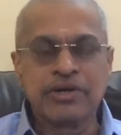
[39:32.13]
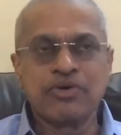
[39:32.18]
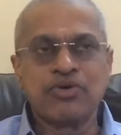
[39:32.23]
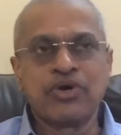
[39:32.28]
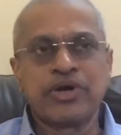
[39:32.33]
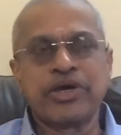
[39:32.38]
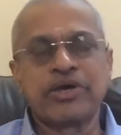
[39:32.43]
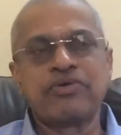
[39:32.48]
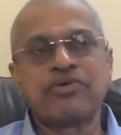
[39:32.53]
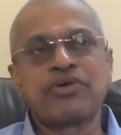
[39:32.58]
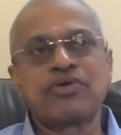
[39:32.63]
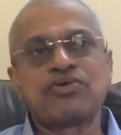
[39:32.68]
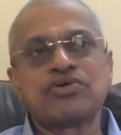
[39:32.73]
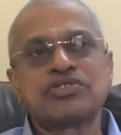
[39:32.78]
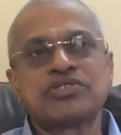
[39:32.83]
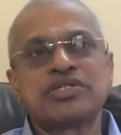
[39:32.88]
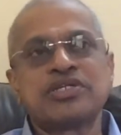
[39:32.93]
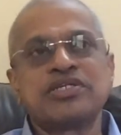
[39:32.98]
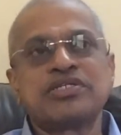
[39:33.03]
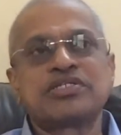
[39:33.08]
Okay, your
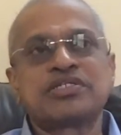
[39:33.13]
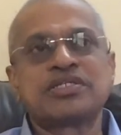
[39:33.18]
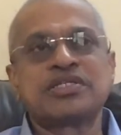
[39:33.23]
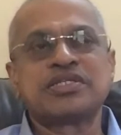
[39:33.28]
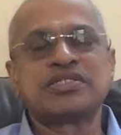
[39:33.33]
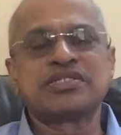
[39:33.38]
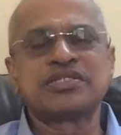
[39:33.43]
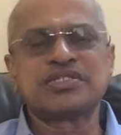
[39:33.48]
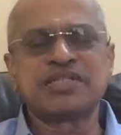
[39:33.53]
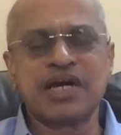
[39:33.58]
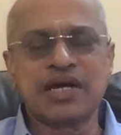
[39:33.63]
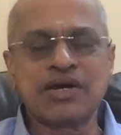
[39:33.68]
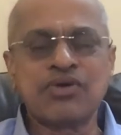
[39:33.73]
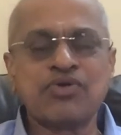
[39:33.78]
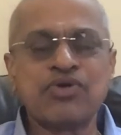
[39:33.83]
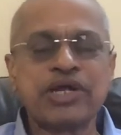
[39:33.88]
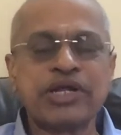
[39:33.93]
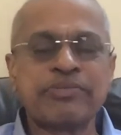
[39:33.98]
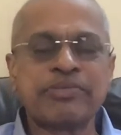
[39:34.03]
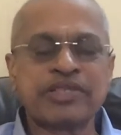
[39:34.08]
question is, this is
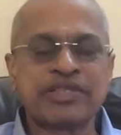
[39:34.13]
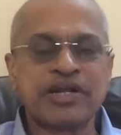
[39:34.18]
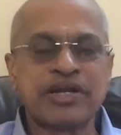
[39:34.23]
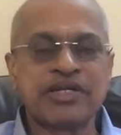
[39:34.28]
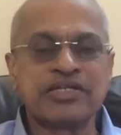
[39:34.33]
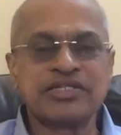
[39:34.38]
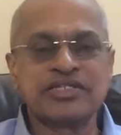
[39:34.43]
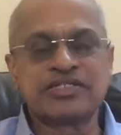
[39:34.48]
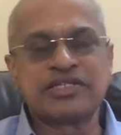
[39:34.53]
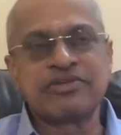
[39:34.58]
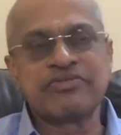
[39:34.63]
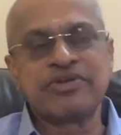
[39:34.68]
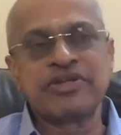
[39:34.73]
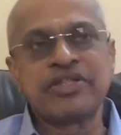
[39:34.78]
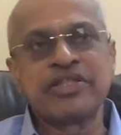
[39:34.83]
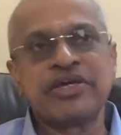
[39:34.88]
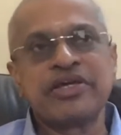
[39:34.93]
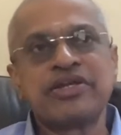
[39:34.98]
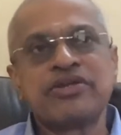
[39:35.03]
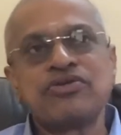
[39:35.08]
accounting methodology. See,
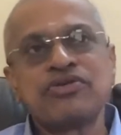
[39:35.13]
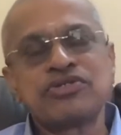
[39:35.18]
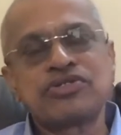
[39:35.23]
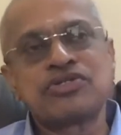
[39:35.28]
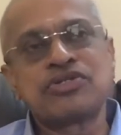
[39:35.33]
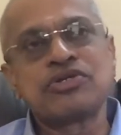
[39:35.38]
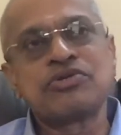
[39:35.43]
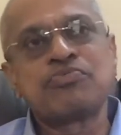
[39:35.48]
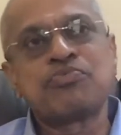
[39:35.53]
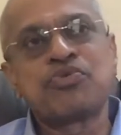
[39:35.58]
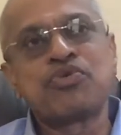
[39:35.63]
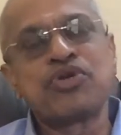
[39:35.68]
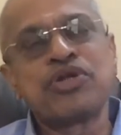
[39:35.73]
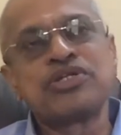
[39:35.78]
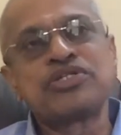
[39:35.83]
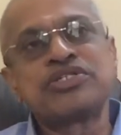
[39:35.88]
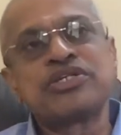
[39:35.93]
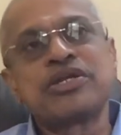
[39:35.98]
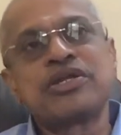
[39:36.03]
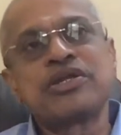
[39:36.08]
when they introduced
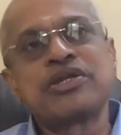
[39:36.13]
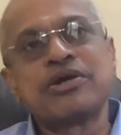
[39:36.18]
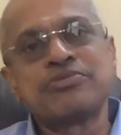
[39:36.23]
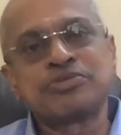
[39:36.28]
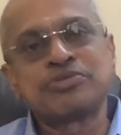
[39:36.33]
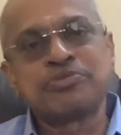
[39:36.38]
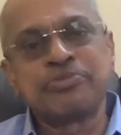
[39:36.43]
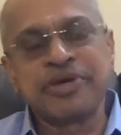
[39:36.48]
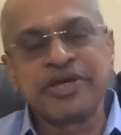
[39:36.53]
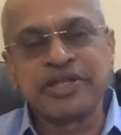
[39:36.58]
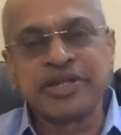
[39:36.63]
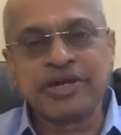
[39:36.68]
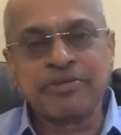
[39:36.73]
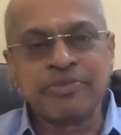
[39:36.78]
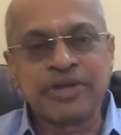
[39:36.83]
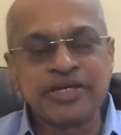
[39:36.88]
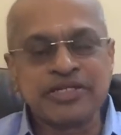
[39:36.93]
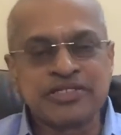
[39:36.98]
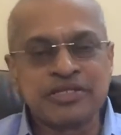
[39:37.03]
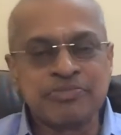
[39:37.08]
prudential norms by income
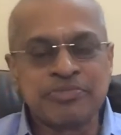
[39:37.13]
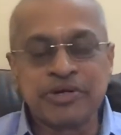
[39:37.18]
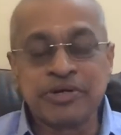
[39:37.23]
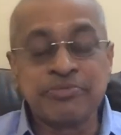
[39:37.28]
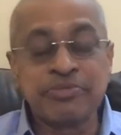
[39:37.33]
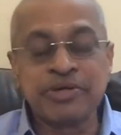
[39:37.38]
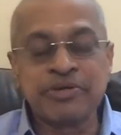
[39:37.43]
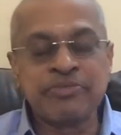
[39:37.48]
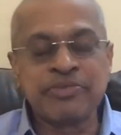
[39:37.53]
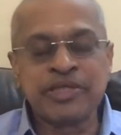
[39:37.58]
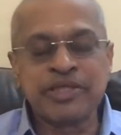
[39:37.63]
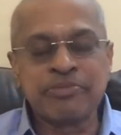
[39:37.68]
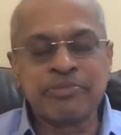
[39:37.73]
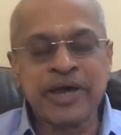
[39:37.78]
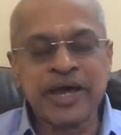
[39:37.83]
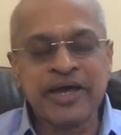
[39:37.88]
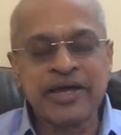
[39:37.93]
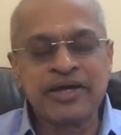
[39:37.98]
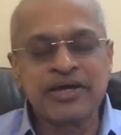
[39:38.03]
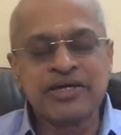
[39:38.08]
tax department, by the
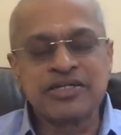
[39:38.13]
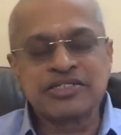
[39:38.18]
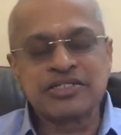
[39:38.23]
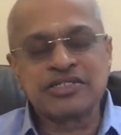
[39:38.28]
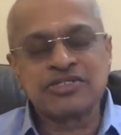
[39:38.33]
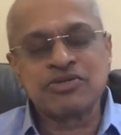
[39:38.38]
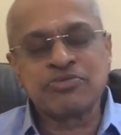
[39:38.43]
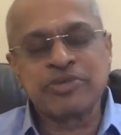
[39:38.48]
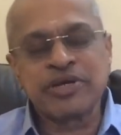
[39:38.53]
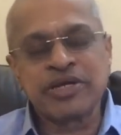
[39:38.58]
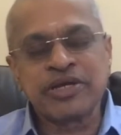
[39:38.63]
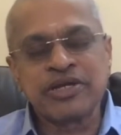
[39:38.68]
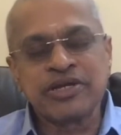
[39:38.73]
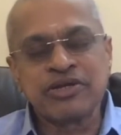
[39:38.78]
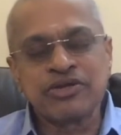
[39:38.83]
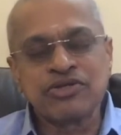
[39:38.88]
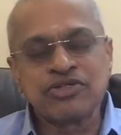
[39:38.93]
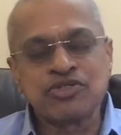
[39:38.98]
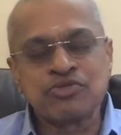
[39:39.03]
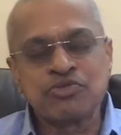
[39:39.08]
bankers, Reserve Bank
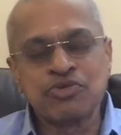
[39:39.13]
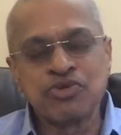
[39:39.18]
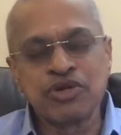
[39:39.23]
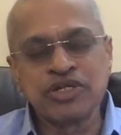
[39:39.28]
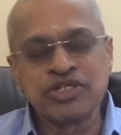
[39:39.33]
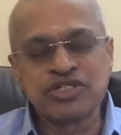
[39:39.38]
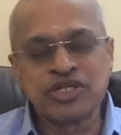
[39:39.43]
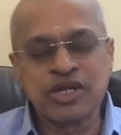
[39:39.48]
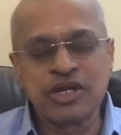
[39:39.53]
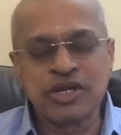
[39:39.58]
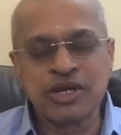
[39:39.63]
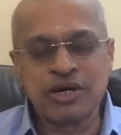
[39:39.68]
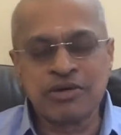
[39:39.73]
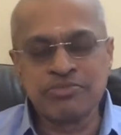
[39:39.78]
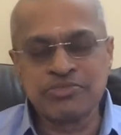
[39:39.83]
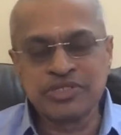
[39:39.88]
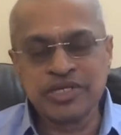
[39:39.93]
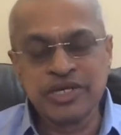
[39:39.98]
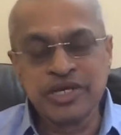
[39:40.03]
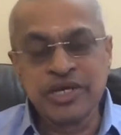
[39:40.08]
introduced prudential
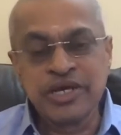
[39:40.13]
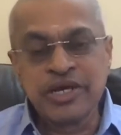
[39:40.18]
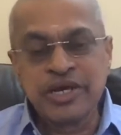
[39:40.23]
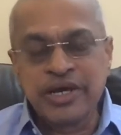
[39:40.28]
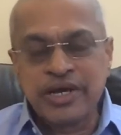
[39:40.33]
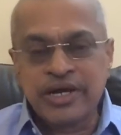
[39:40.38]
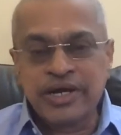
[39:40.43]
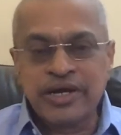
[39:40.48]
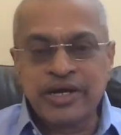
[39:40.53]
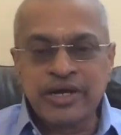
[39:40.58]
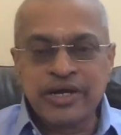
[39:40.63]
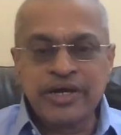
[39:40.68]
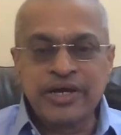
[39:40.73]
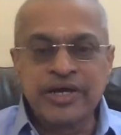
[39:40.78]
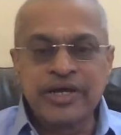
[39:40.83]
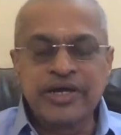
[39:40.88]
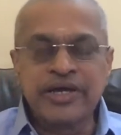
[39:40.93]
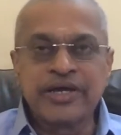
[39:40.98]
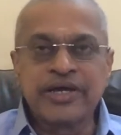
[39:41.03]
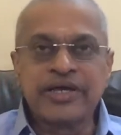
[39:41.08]
norms.
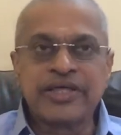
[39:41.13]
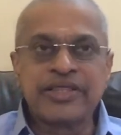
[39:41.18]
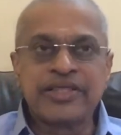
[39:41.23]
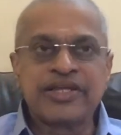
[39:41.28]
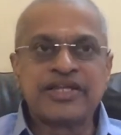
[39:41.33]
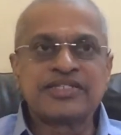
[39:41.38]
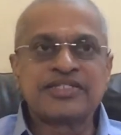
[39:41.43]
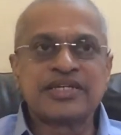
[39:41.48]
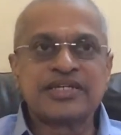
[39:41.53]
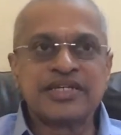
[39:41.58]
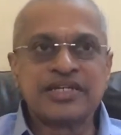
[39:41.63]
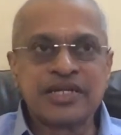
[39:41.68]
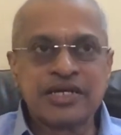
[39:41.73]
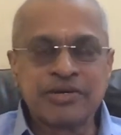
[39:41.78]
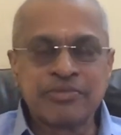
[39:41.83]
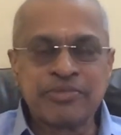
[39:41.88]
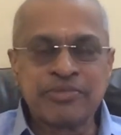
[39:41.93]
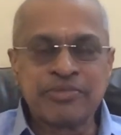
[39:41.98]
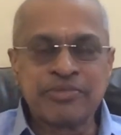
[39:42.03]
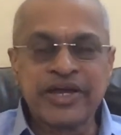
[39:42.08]
That is
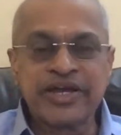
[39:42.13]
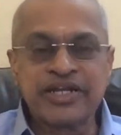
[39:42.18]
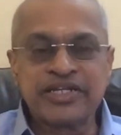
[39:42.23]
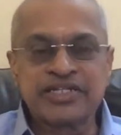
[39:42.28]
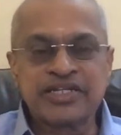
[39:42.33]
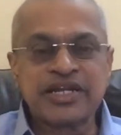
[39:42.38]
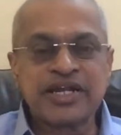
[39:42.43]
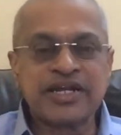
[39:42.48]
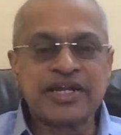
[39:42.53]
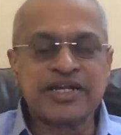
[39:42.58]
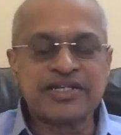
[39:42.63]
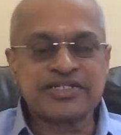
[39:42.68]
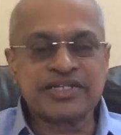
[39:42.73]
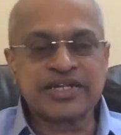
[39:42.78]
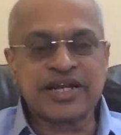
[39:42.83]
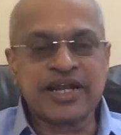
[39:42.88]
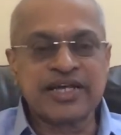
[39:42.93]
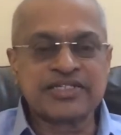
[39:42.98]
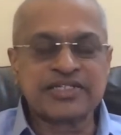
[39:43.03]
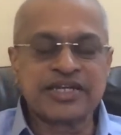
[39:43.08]
income recognition and
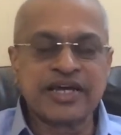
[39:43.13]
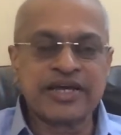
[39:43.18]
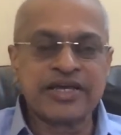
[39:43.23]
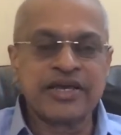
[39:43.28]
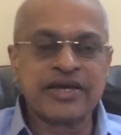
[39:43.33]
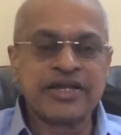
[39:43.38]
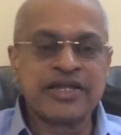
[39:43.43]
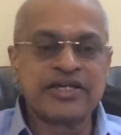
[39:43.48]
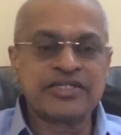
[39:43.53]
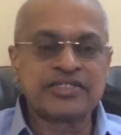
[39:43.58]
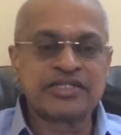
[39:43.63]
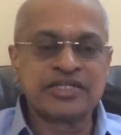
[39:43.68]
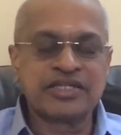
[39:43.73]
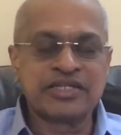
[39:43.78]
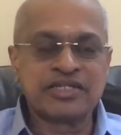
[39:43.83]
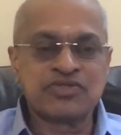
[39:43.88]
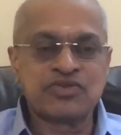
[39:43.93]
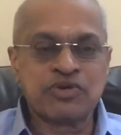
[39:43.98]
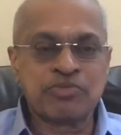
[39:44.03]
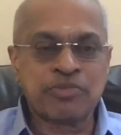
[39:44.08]
asset classing,
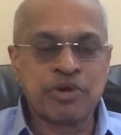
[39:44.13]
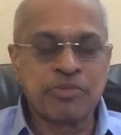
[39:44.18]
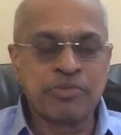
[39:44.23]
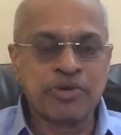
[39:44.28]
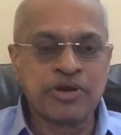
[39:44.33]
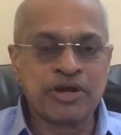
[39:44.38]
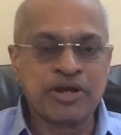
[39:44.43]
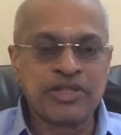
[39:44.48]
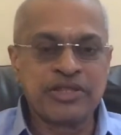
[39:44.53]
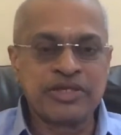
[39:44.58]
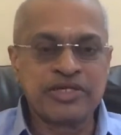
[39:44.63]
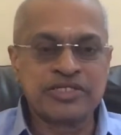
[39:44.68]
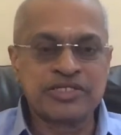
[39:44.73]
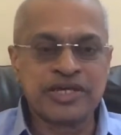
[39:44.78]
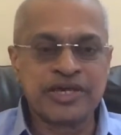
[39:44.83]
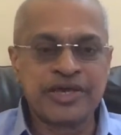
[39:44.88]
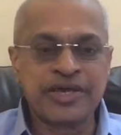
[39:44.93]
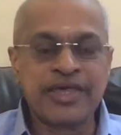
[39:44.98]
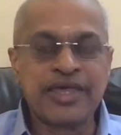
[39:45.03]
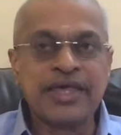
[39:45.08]
IRAC. That's what popularly they
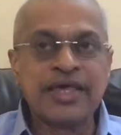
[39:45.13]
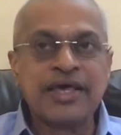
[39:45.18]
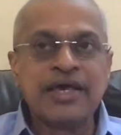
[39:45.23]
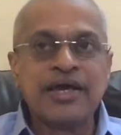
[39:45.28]
say.